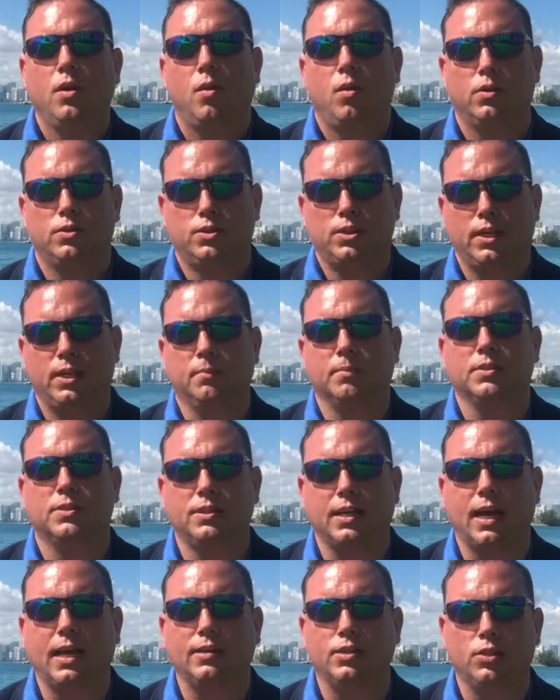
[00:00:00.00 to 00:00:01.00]
or sitting
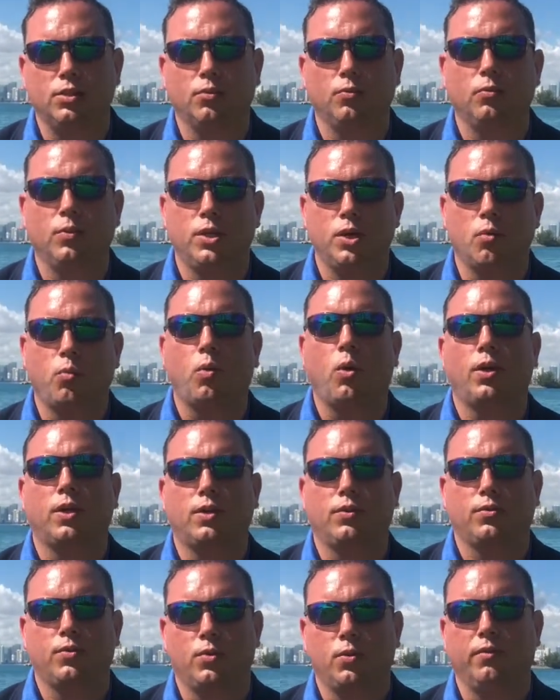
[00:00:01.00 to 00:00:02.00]
beside you when you're
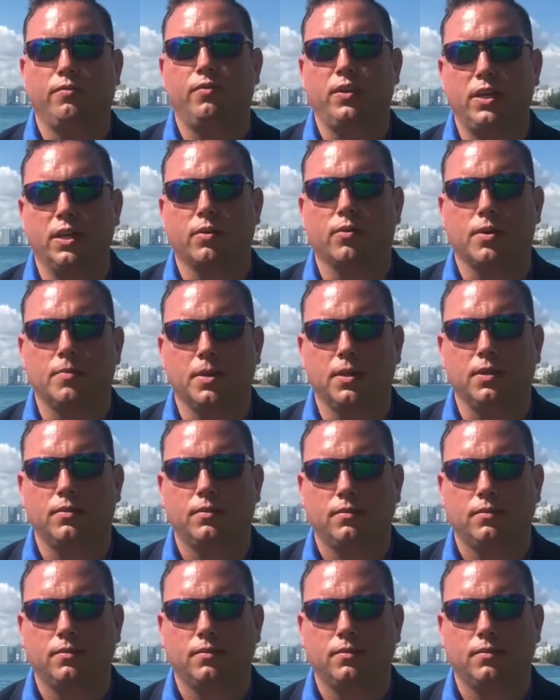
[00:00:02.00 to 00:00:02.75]
working through a fee agreement.